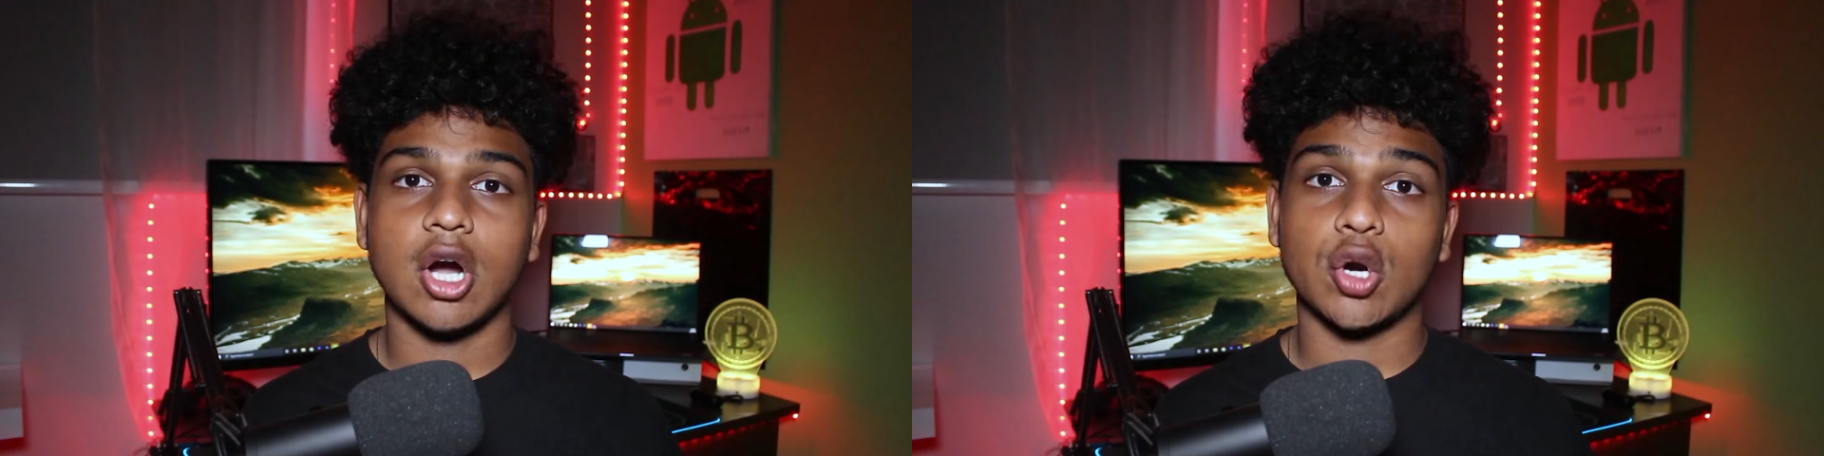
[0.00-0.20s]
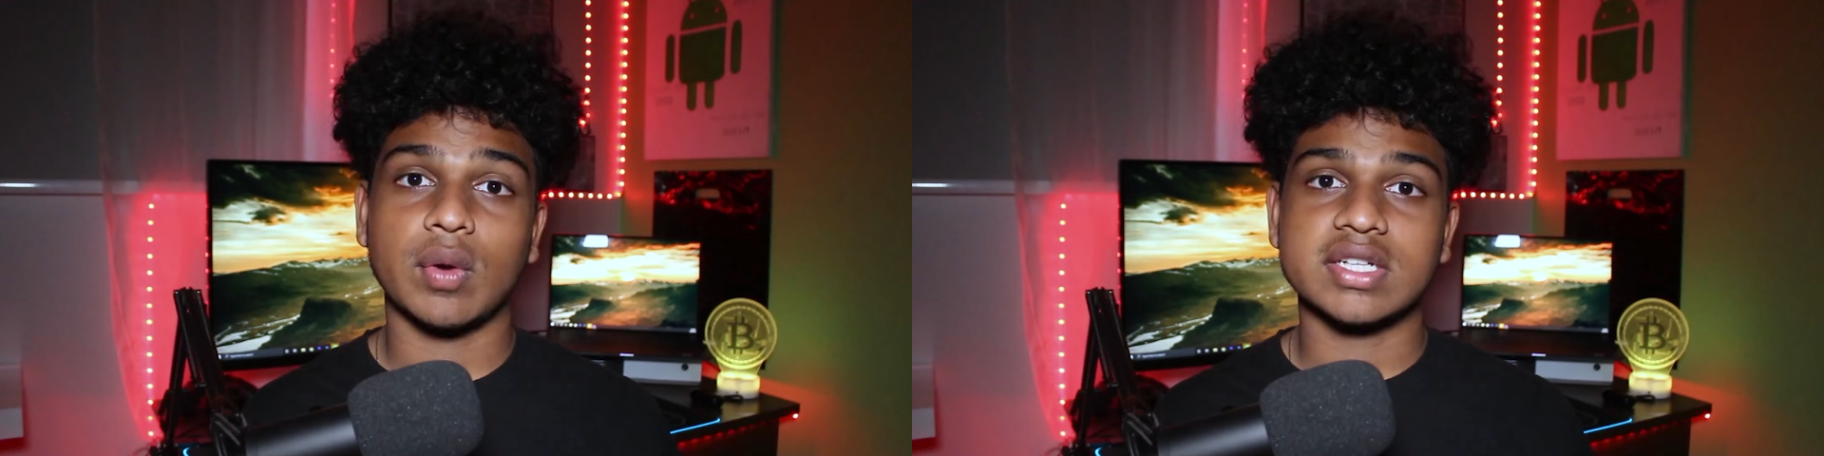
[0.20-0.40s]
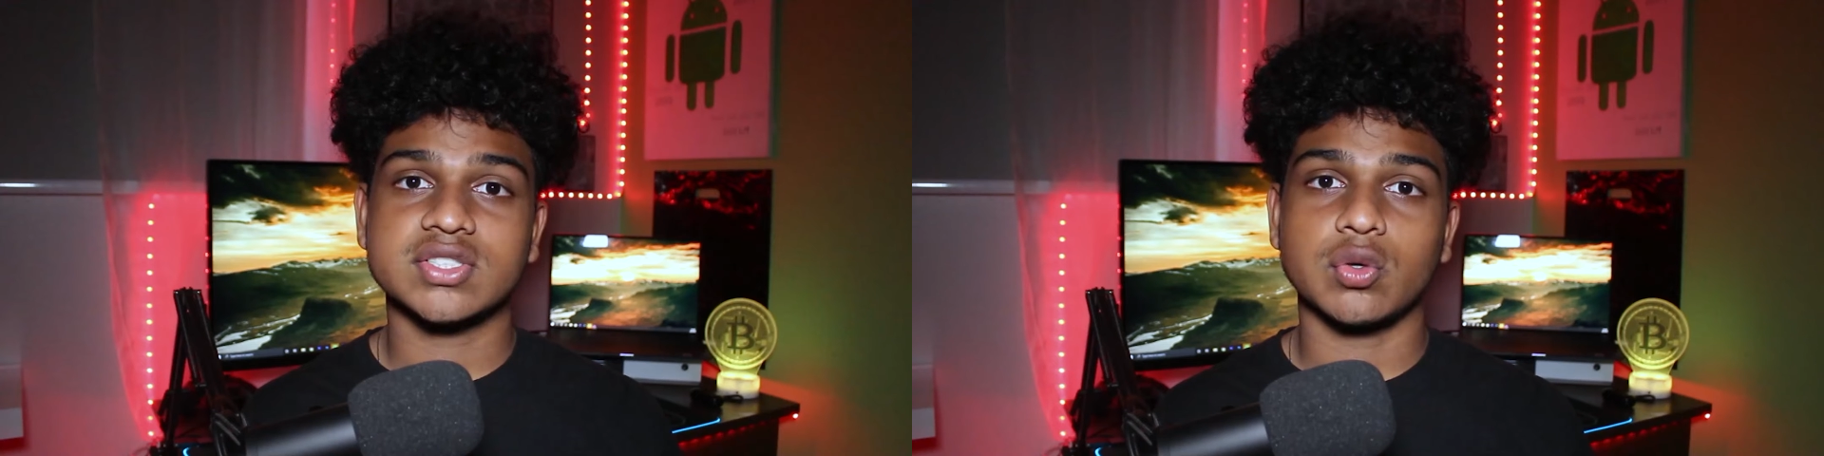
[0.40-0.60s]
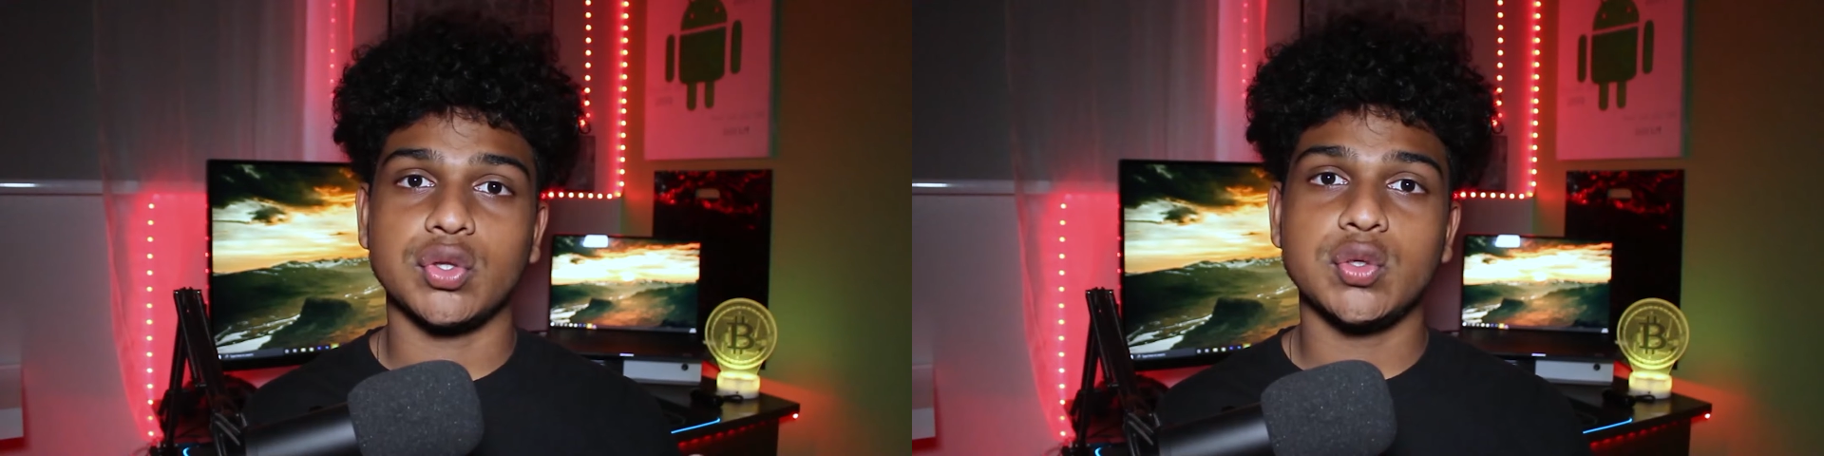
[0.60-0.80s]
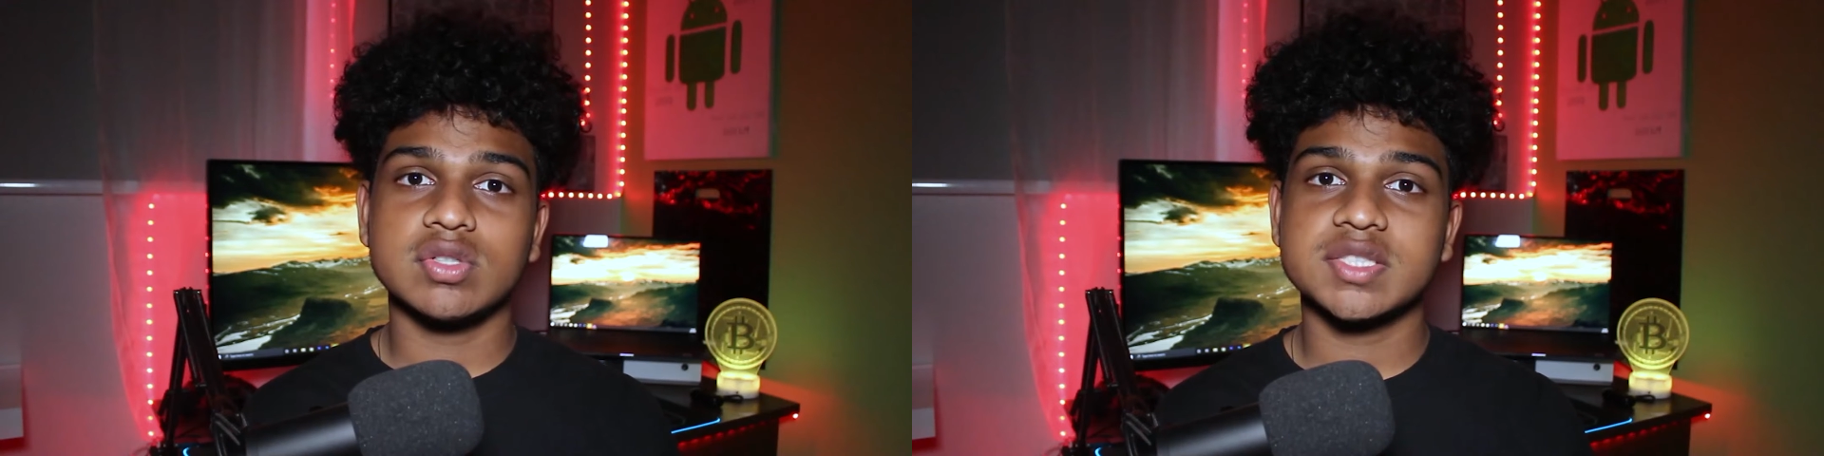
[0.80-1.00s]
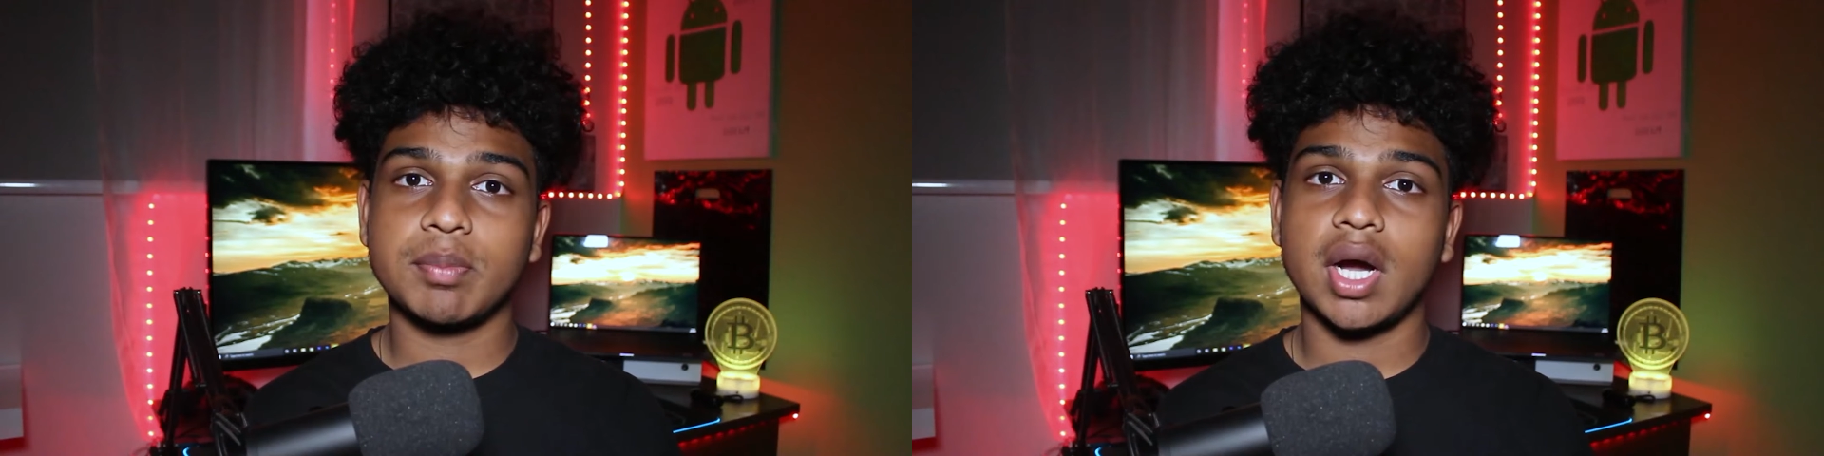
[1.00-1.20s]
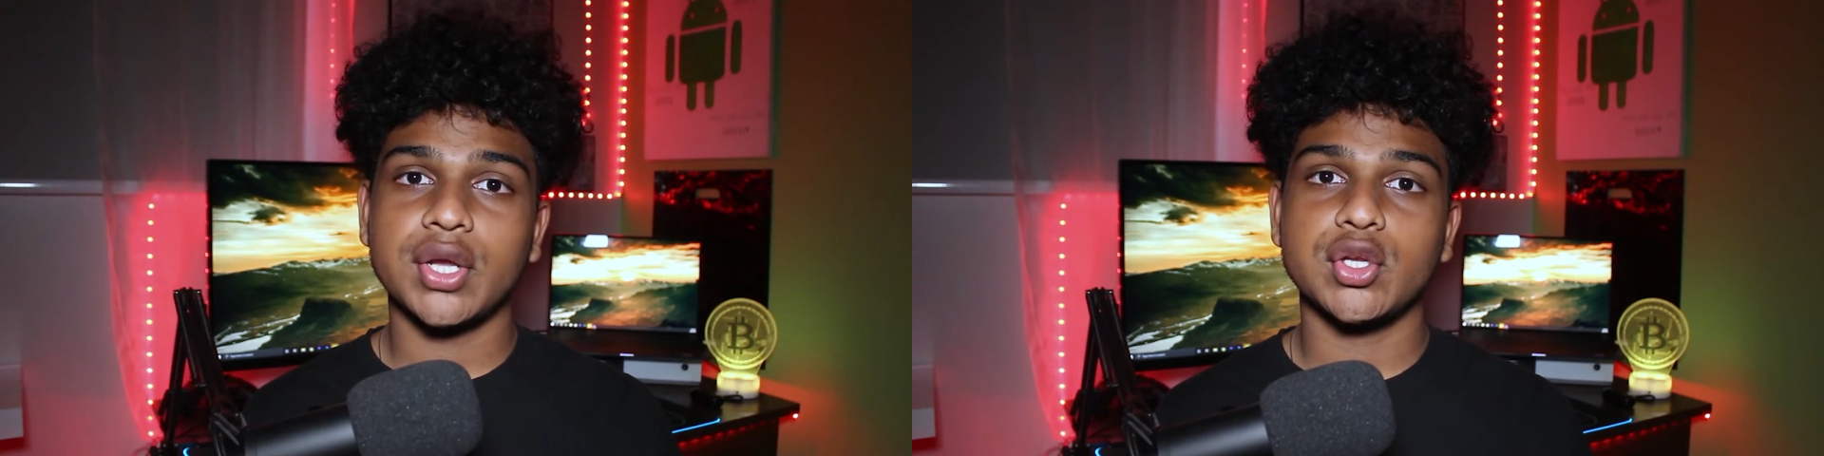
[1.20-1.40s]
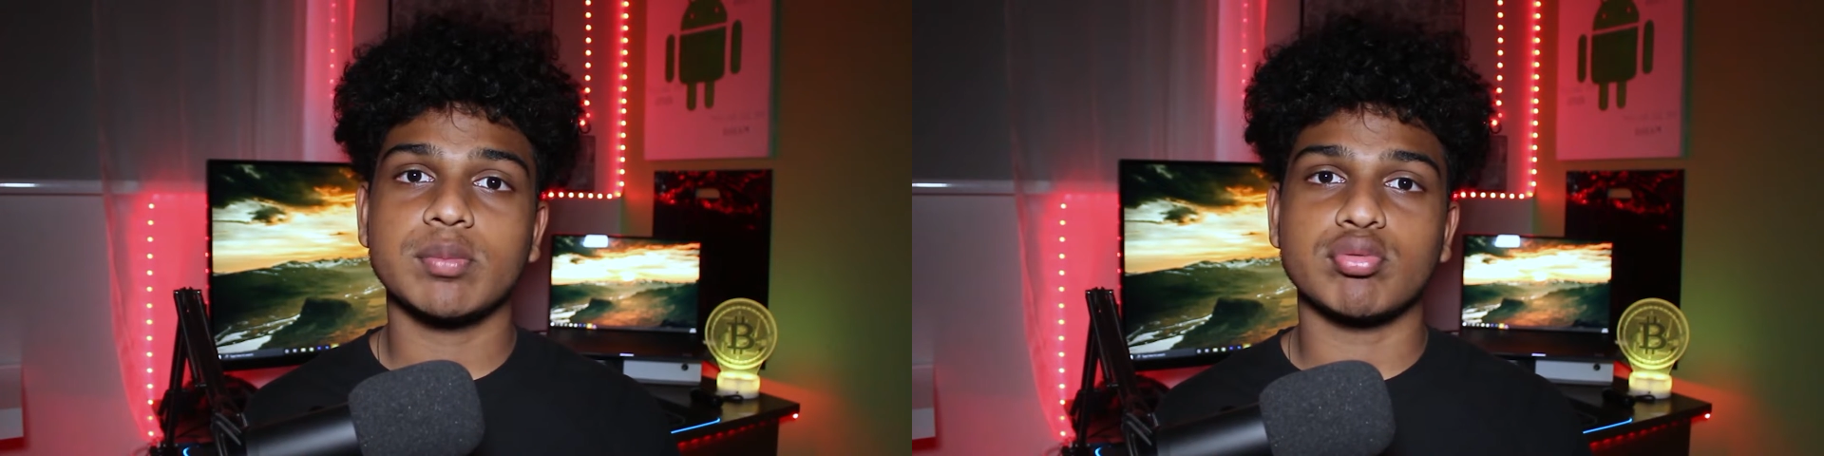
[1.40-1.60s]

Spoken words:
Alright, so you just bought your